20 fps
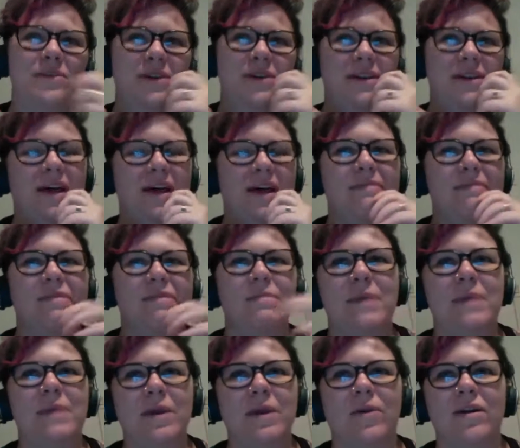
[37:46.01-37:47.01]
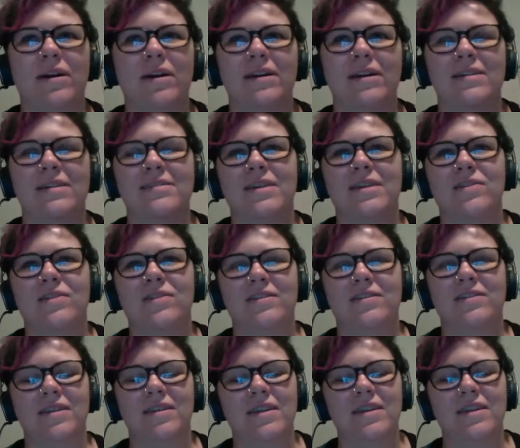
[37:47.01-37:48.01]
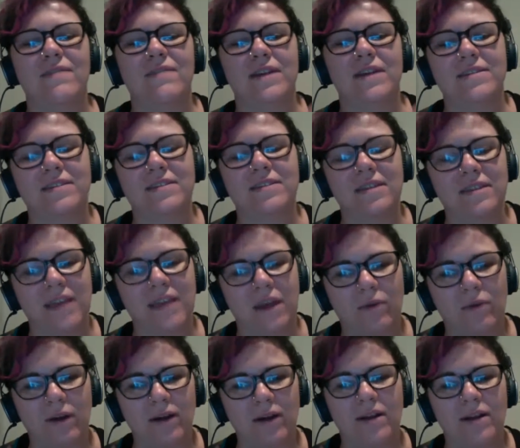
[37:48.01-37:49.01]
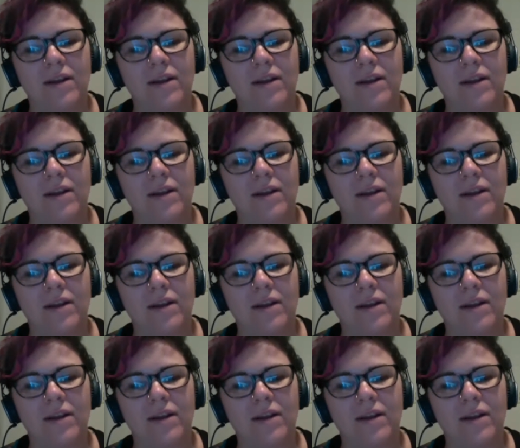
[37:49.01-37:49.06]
a lot of the big organizations and the events that they run,